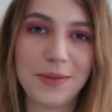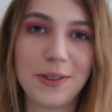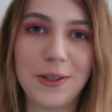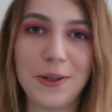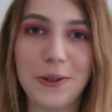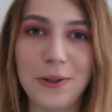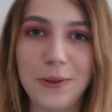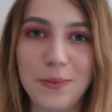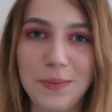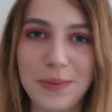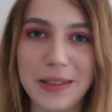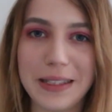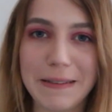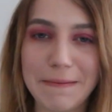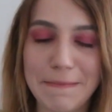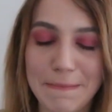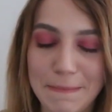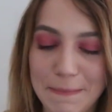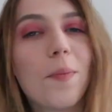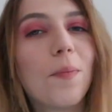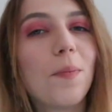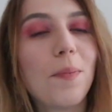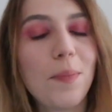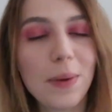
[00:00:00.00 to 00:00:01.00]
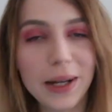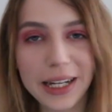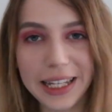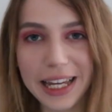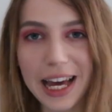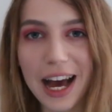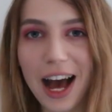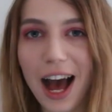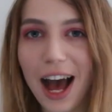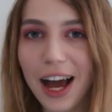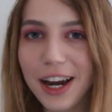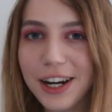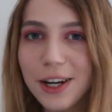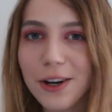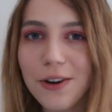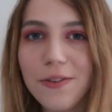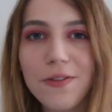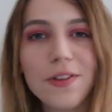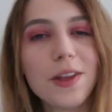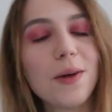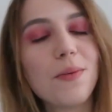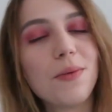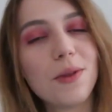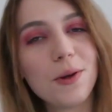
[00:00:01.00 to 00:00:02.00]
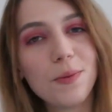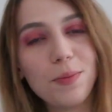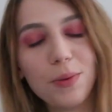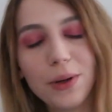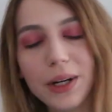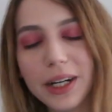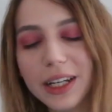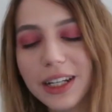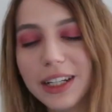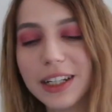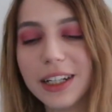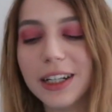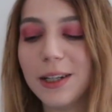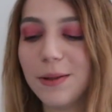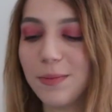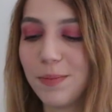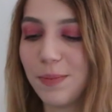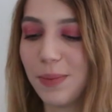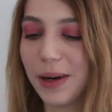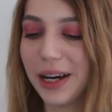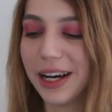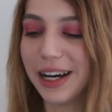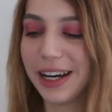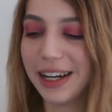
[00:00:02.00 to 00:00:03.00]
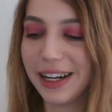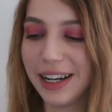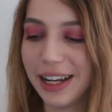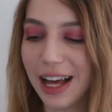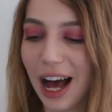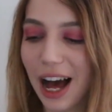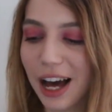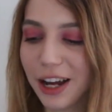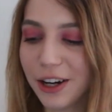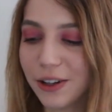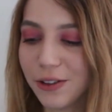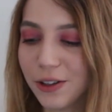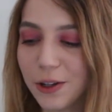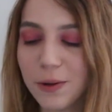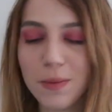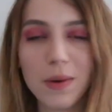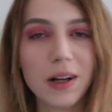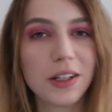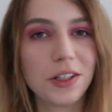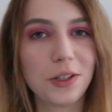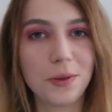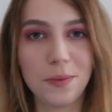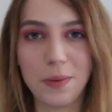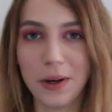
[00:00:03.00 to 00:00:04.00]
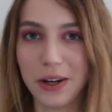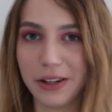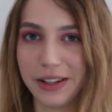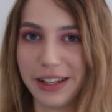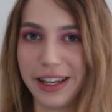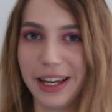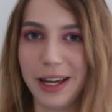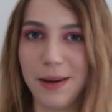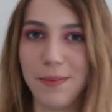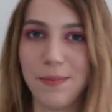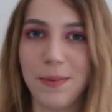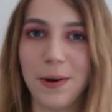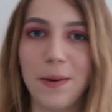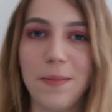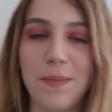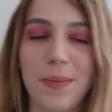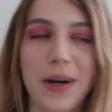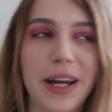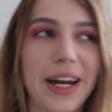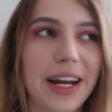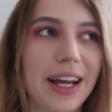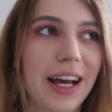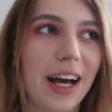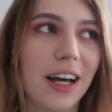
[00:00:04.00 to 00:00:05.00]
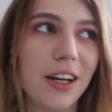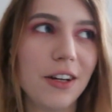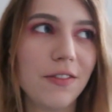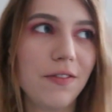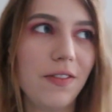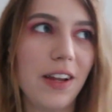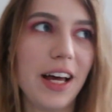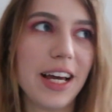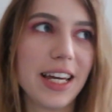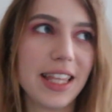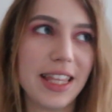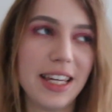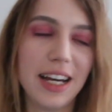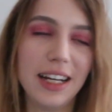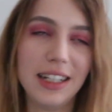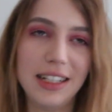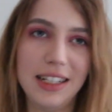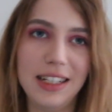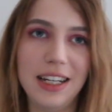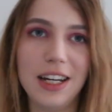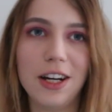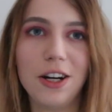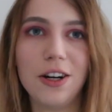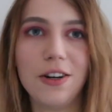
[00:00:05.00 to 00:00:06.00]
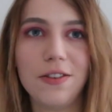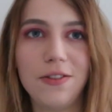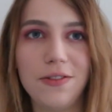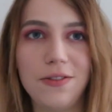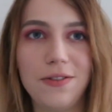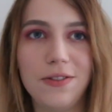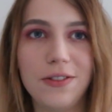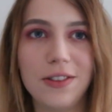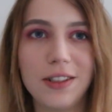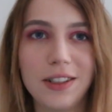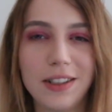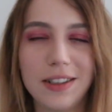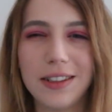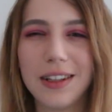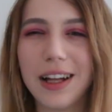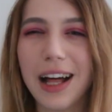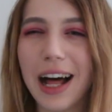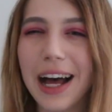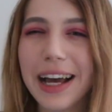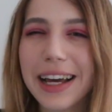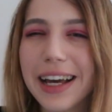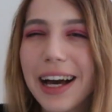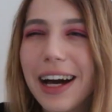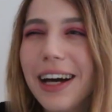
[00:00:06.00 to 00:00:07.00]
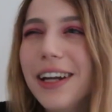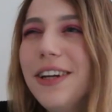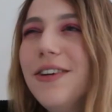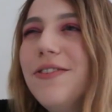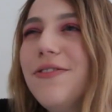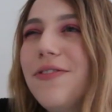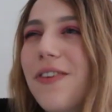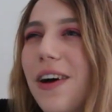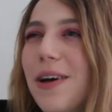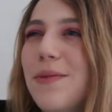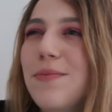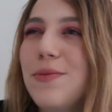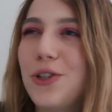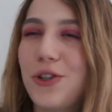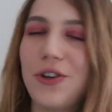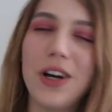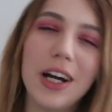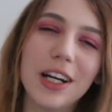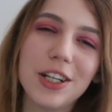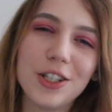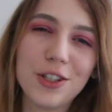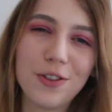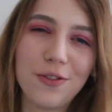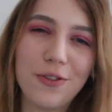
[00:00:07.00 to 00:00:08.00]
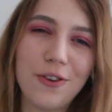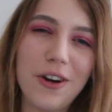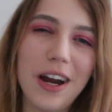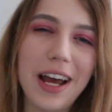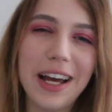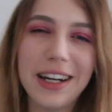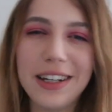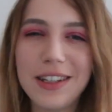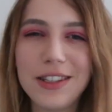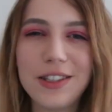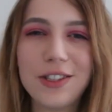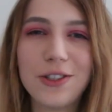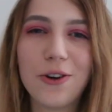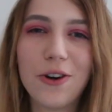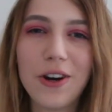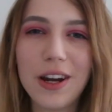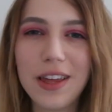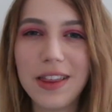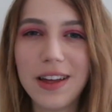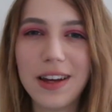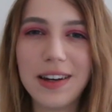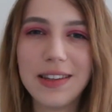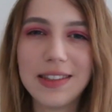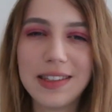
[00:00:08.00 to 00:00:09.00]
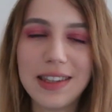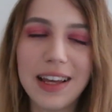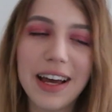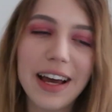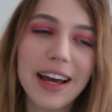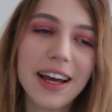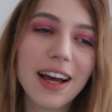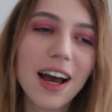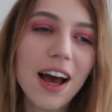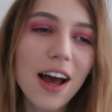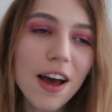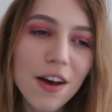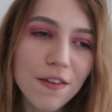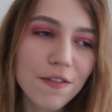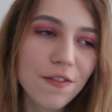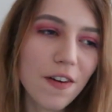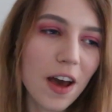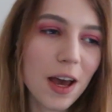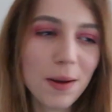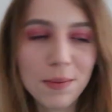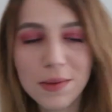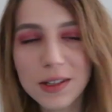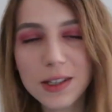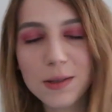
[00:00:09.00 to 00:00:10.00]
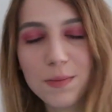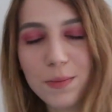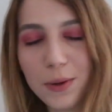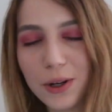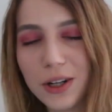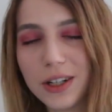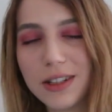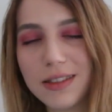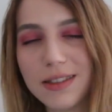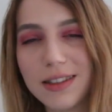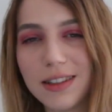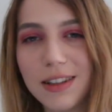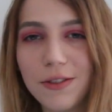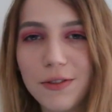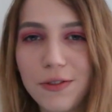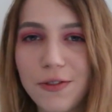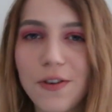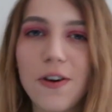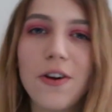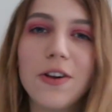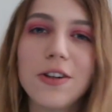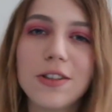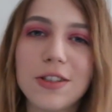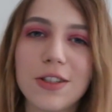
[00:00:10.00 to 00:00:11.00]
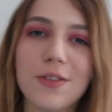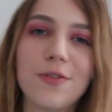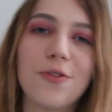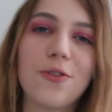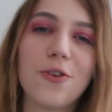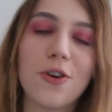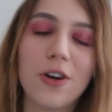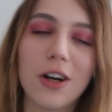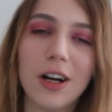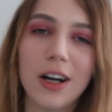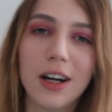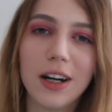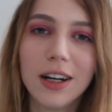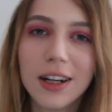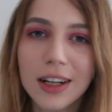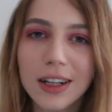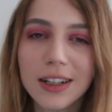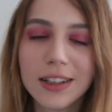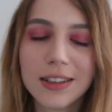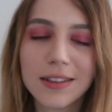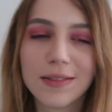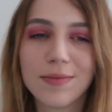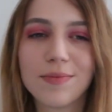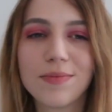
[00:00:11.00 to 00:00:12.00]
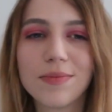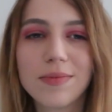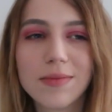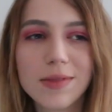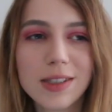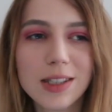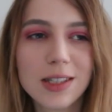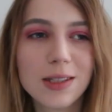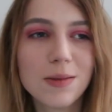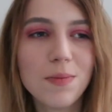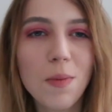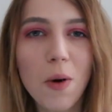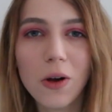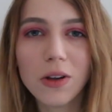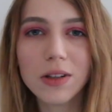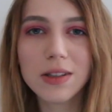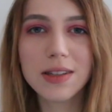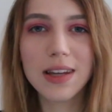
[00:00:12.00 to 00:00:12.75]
Oops. But yeah, I know of them. They're pretty good, but I don't know much about K-pop, but I kind of like the idea of, I kind of am trash for any story that is like famous person falls for small